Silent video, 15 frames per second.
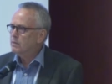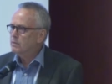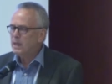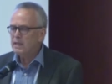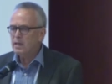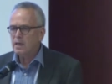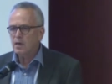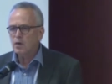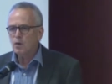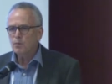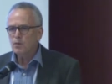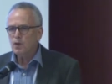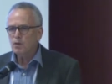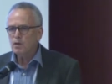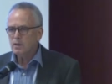medical
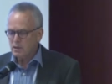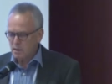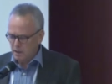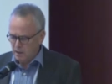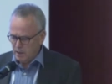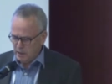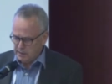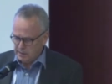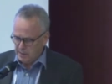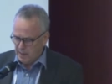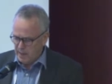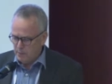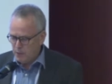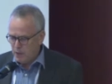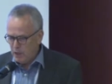community, is
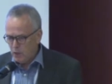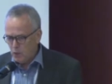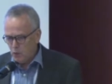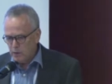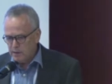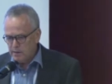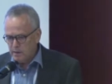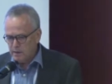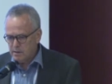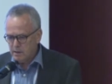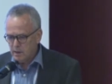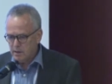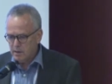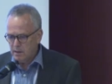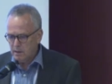happy with this
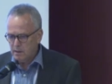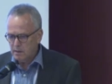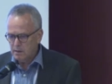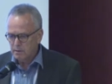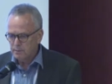technique.